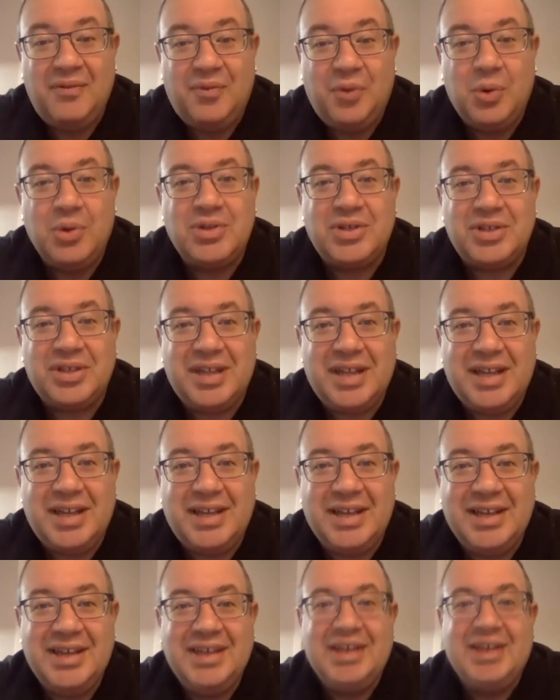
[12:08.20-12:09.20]

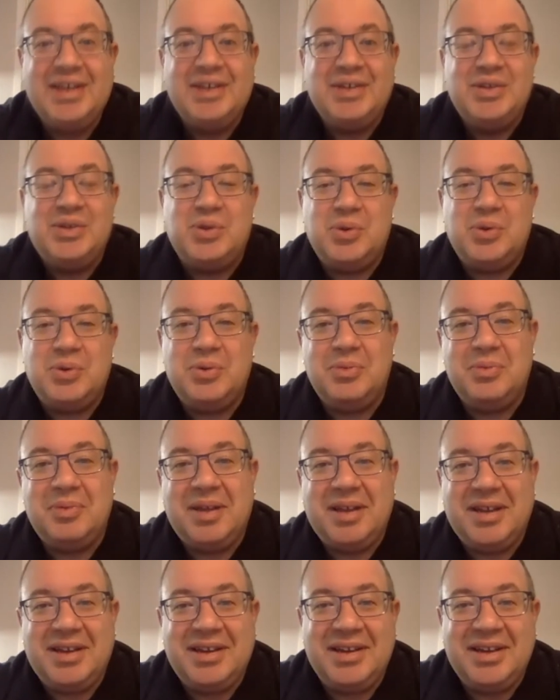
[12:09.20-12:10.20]
Unfortunately,
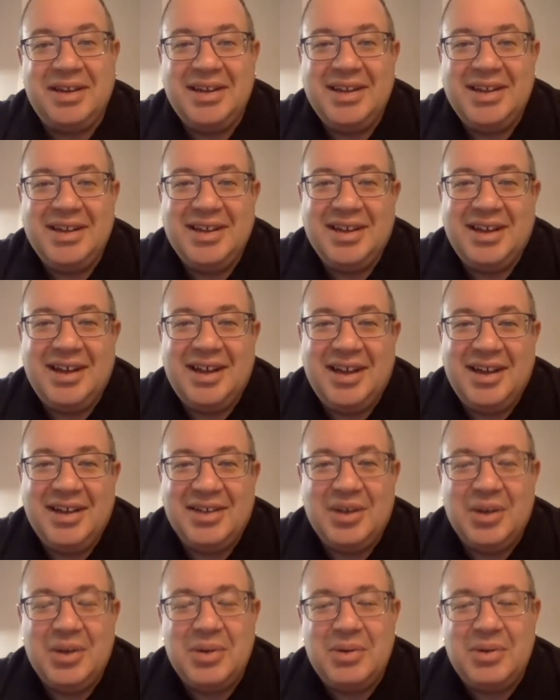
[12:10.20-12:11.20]
Zoom and
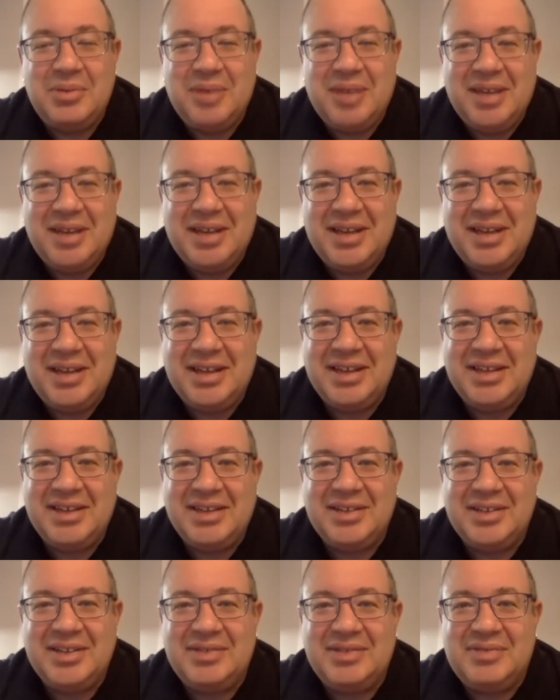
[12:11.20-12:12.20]
GoToMeeting
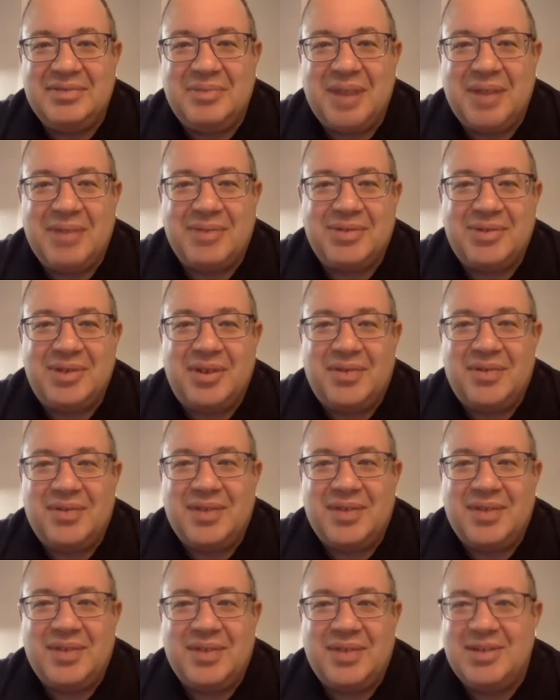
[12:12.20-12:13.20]
and Microsoft
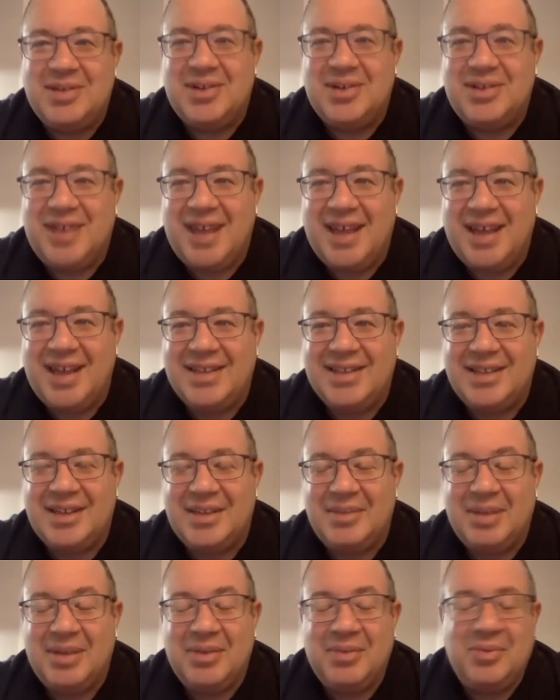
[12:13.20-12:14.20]
Teams and all that,
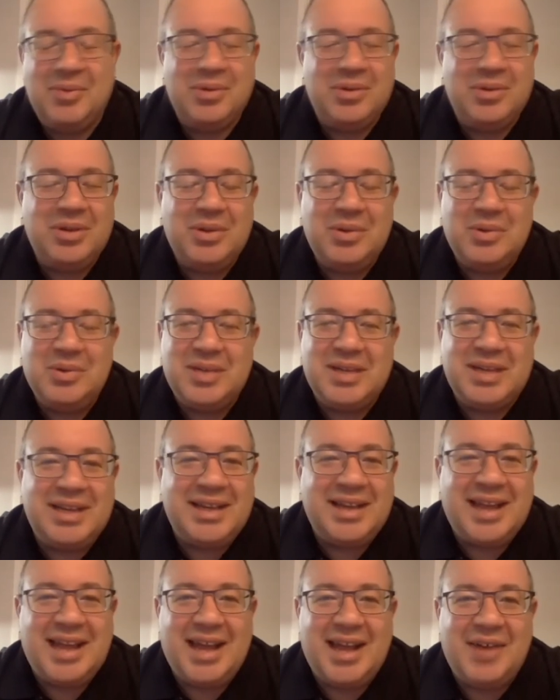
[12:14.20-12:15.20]
I mean, we're using
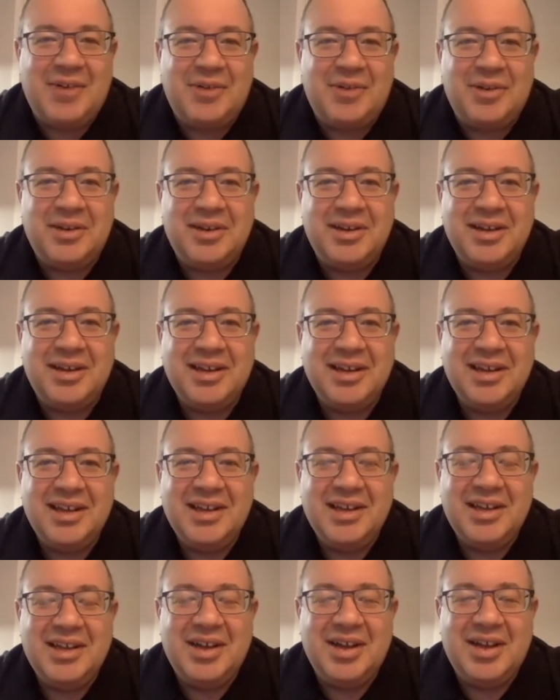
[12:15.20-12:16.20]
it now, and
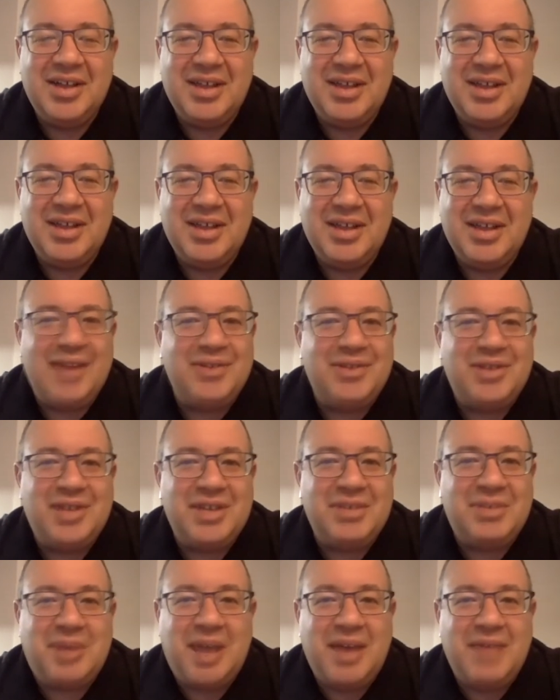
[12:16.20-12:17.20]
I think that'll
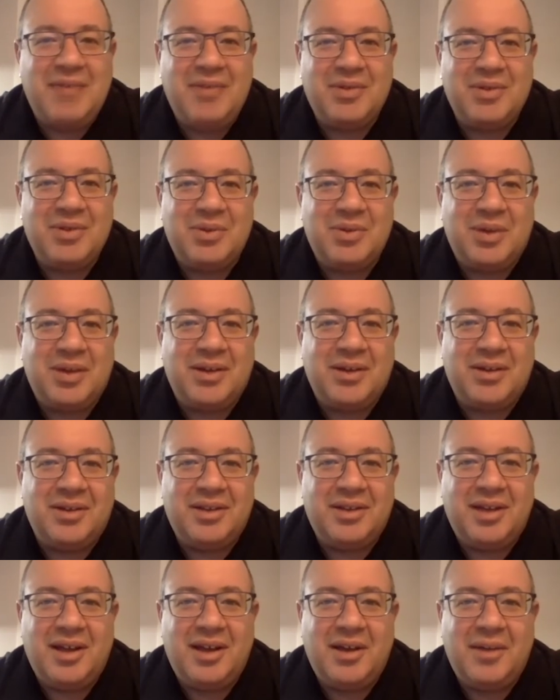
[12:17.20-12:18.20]
change behavior as well.
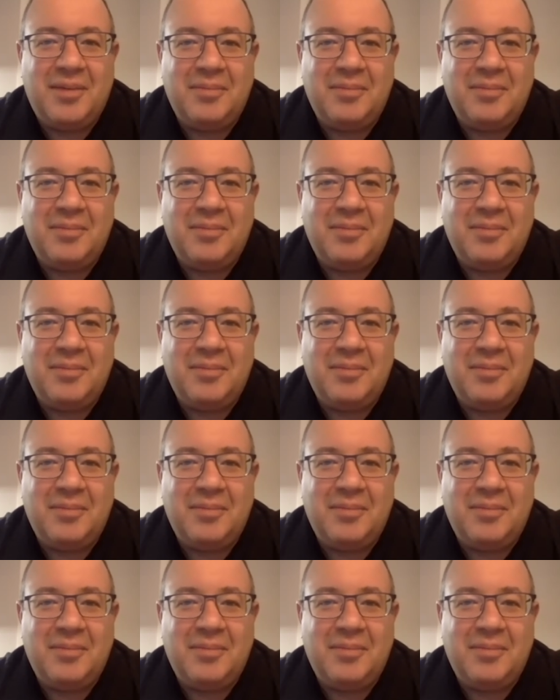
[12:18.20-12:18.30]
